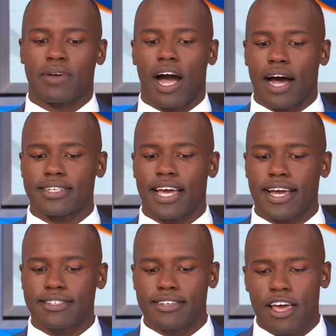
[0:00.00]

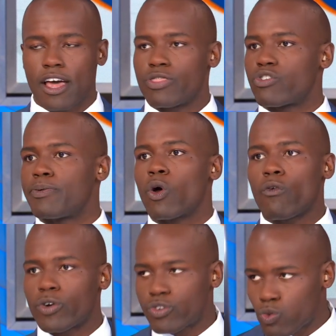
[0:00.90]
context, there's been
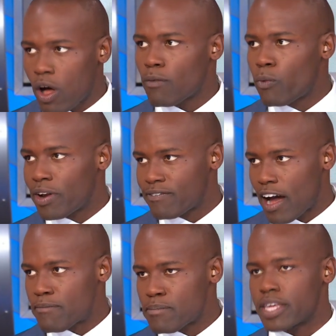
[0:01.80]
over
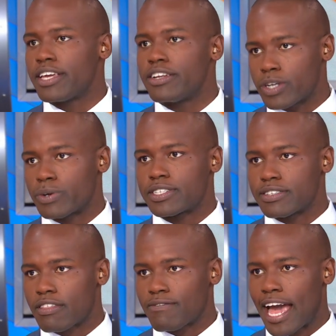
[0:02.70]
12.5 million doses
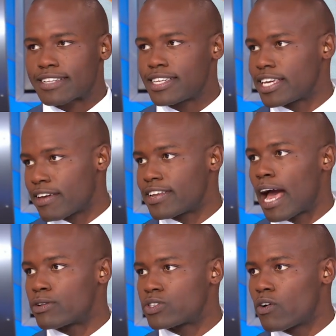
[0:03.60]
of the vaccine given
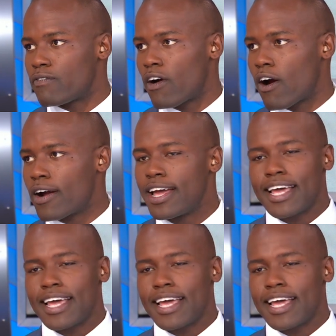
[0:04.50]
out so far.